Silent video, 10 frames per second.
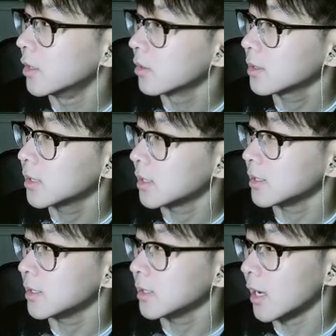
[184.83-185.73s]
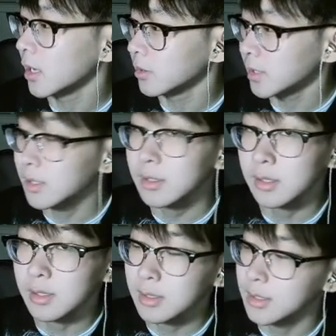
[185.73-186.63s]
notice that the Cout is
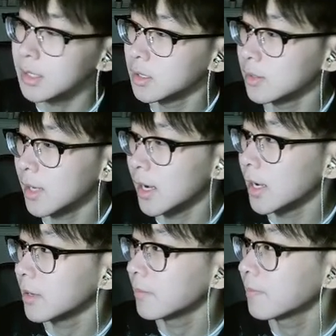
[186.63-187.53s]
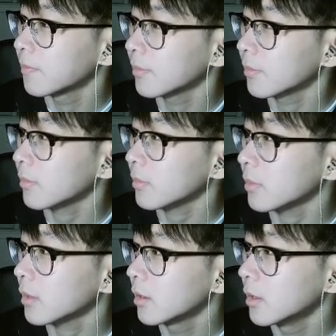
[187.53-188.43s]
indeed set to high.
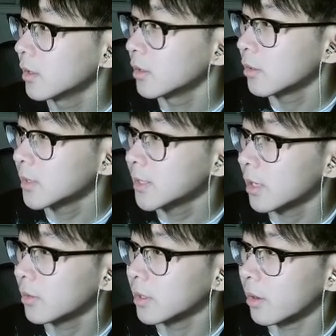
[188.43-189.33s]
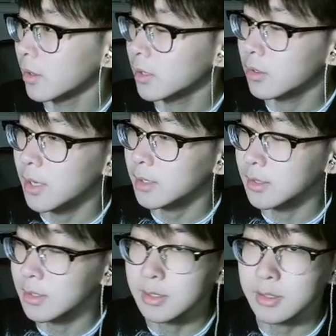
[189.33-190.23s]
Notice how our
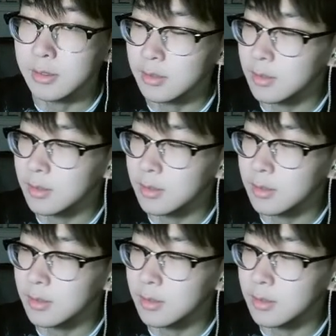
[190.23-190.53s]
correctness